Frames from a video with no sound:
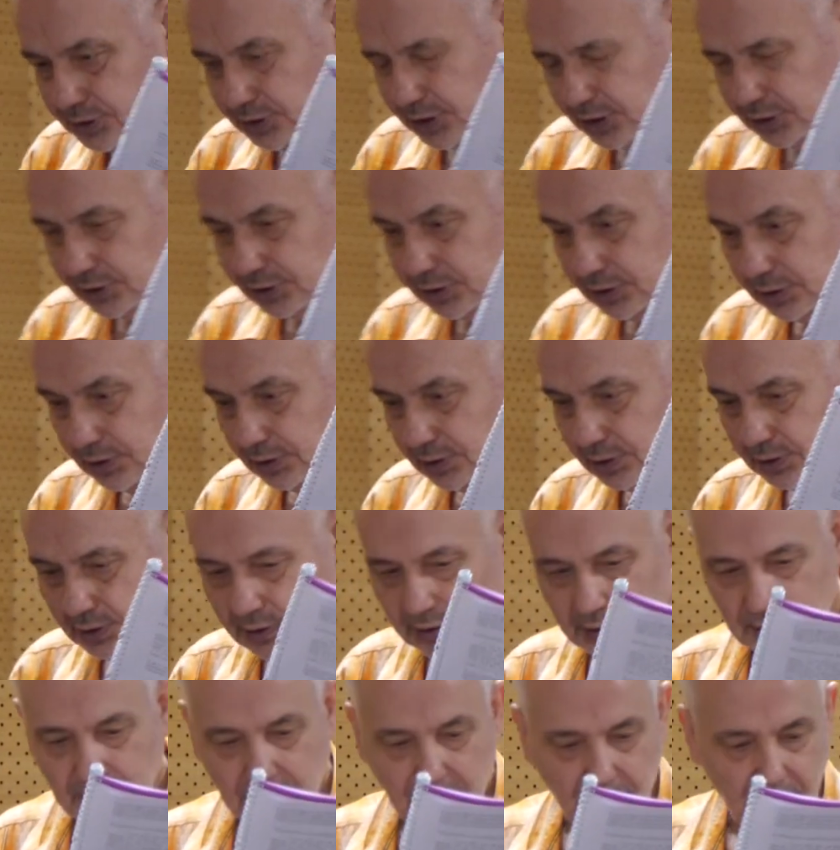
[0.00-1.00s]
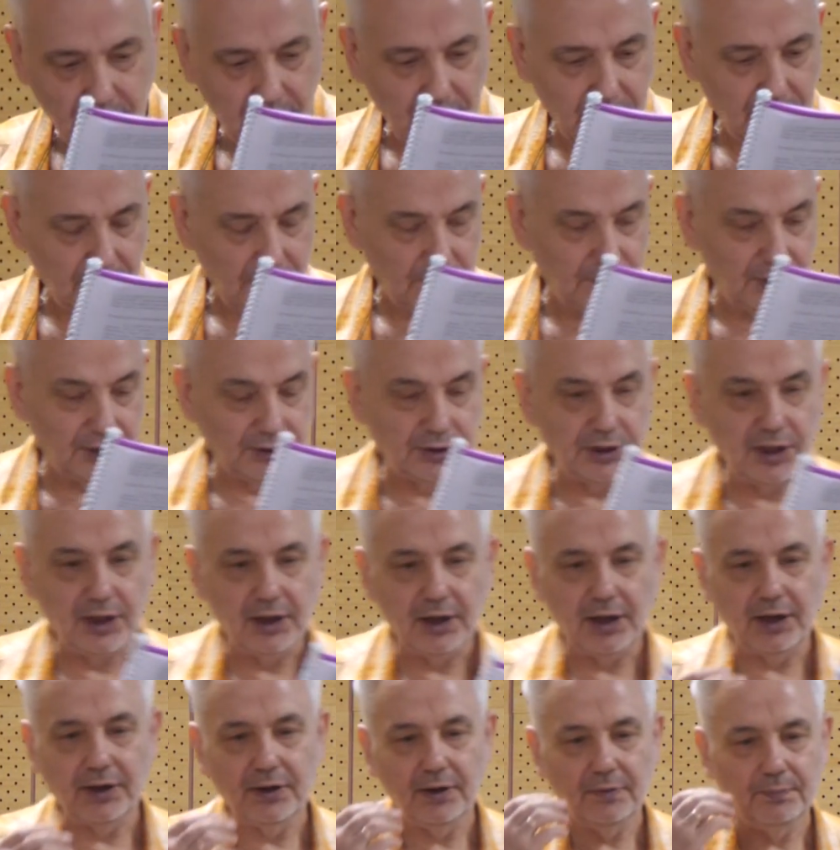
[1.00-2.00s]
that, but yeah,
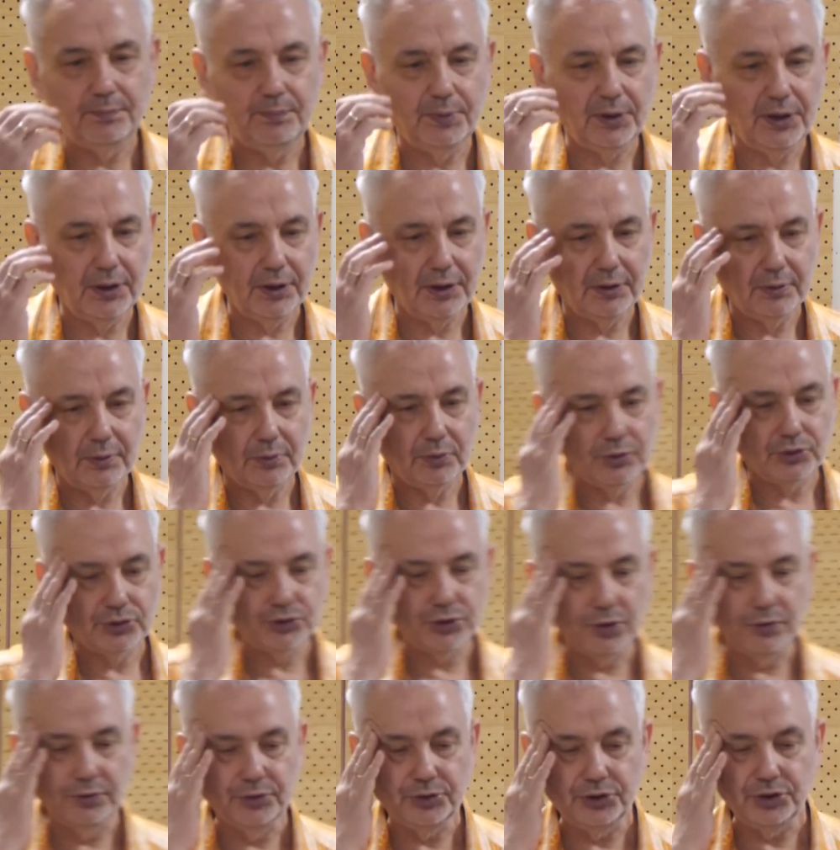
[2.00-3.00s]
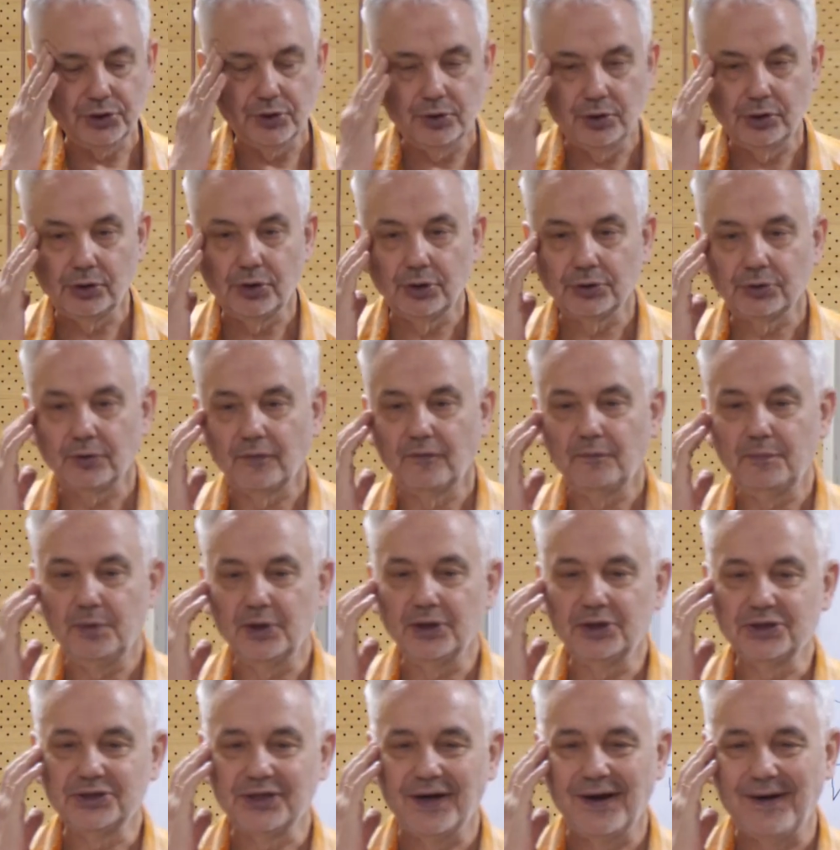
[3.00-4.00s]
I showed you a lot of
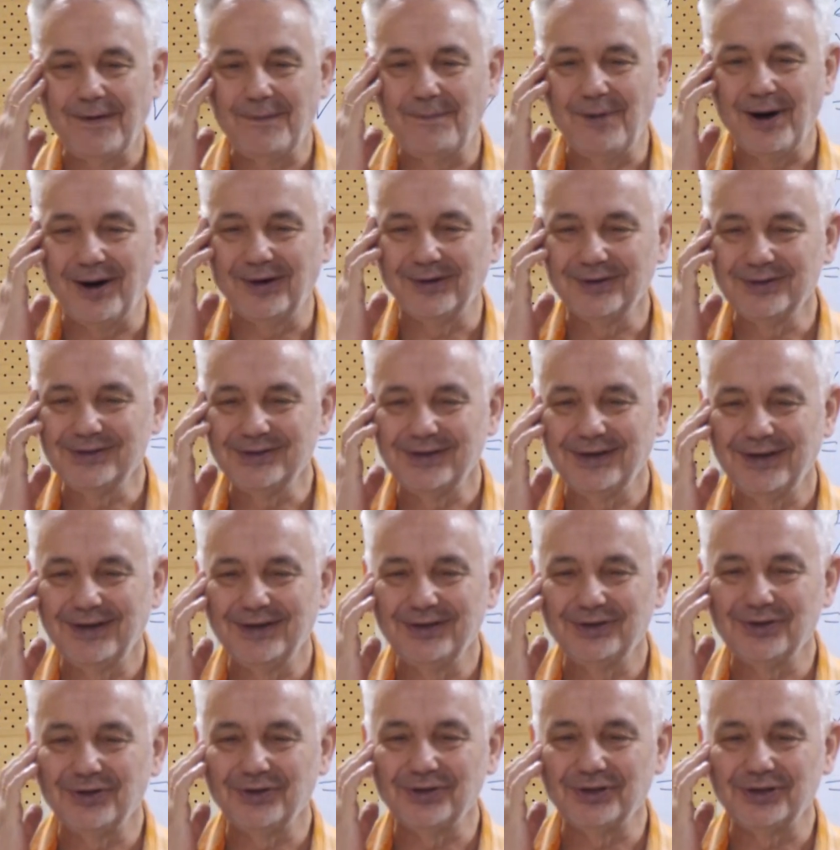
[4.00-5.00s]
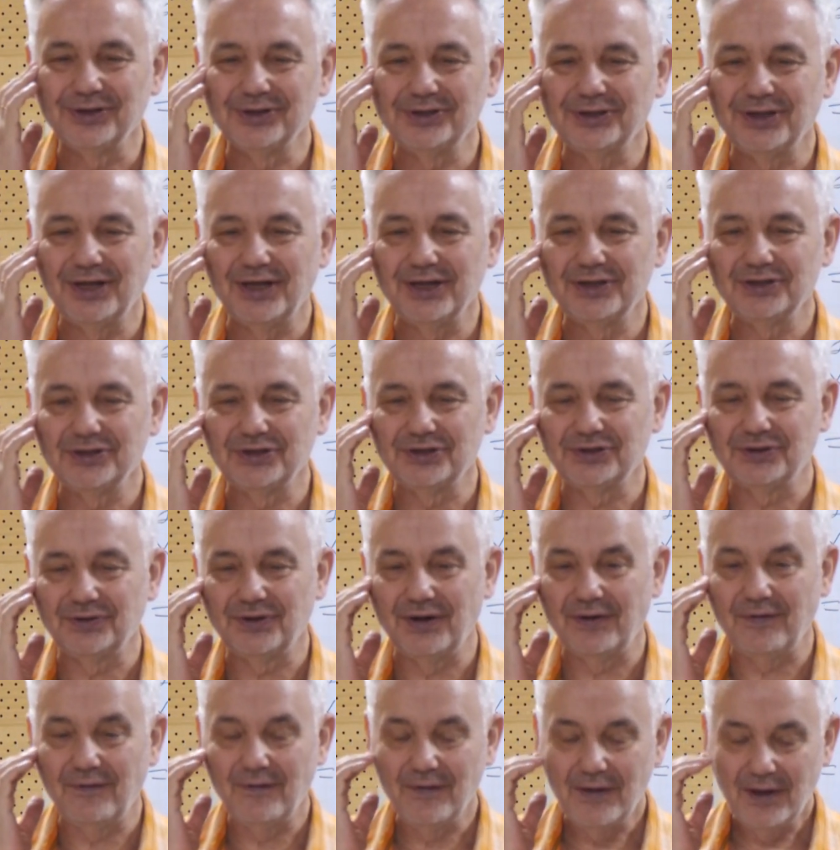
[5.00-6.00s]
pictures about the internal structures.
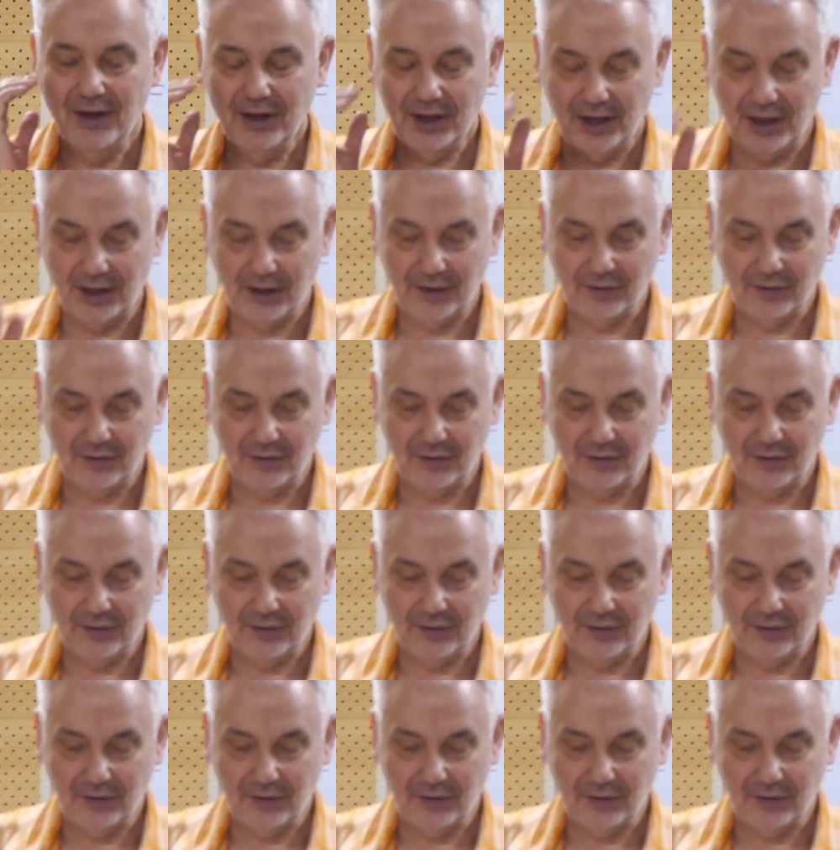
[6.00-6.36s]
Now I